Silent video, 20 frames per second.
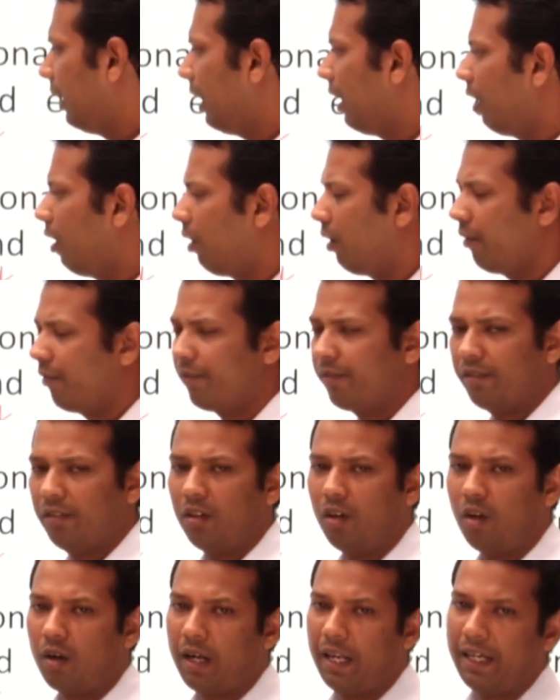a lot of
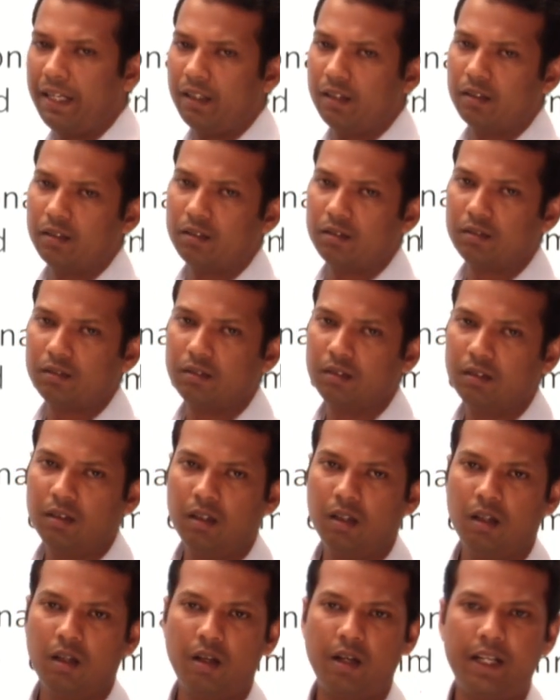online
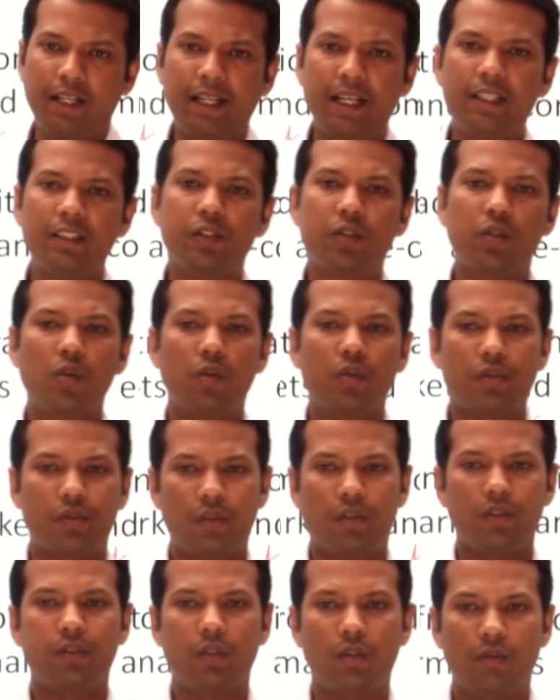retail stores
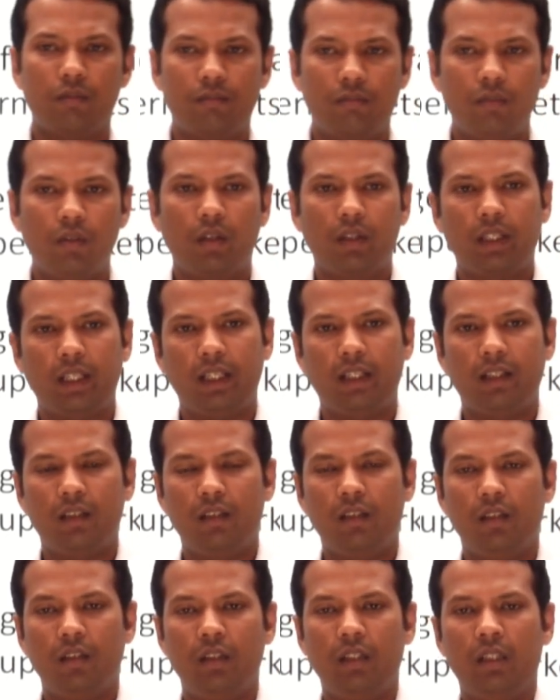also. Okay,
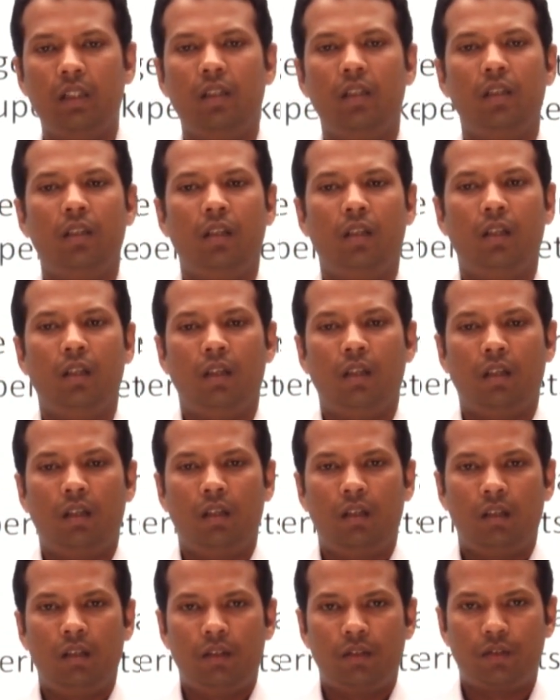
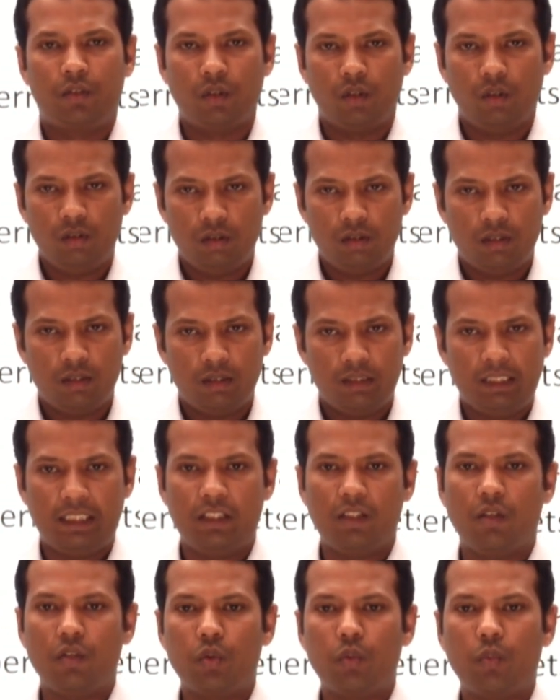so this is
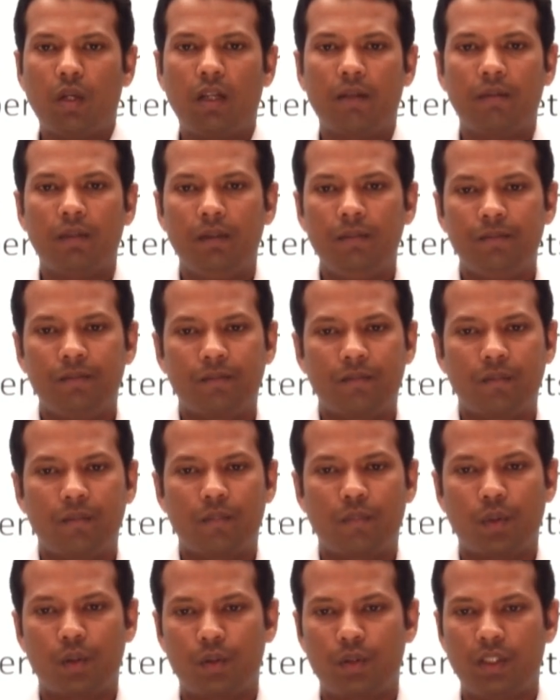also one of the
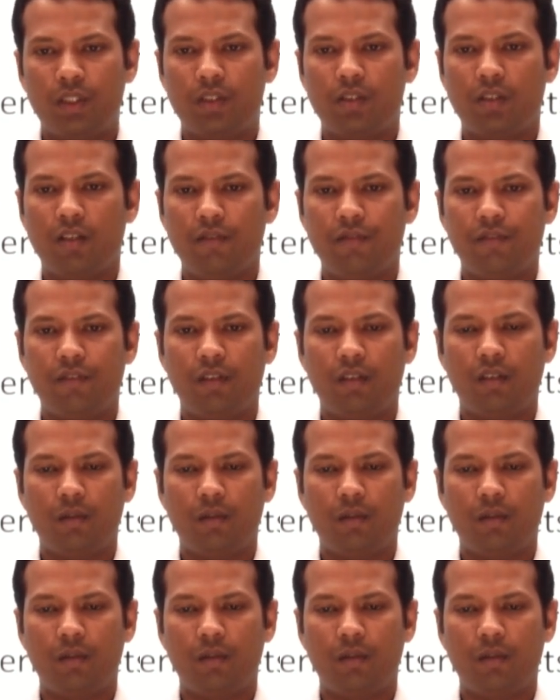process of